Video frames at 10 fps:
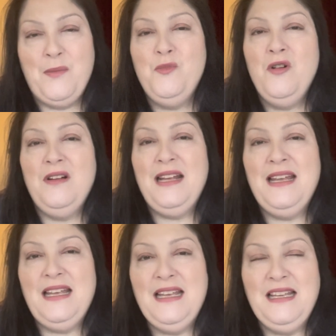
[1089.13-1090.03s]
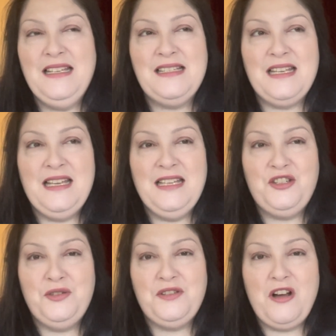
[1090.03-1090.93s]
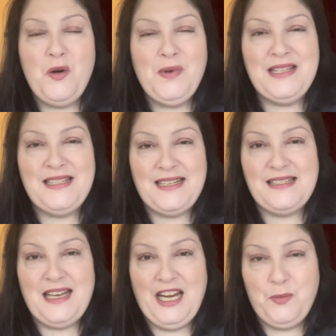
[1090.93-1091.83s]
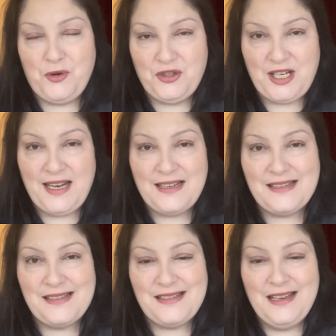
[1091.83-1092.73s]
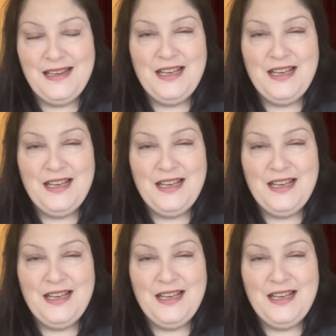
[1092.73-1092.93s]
And what it is you start with 16 projects.